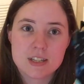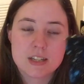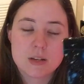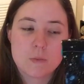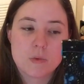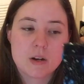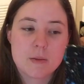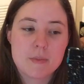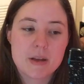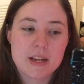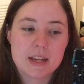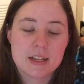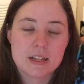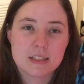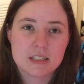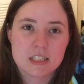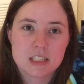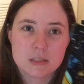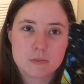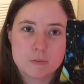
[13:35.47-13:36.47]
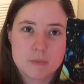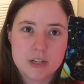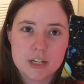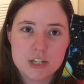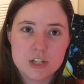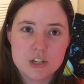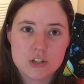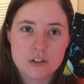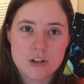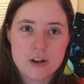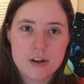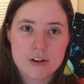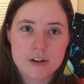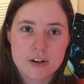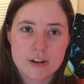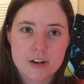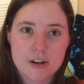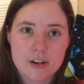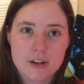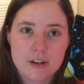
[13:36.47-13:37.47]
is I want to make it a smidge
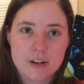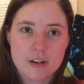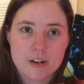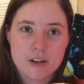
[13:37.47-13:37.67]
longer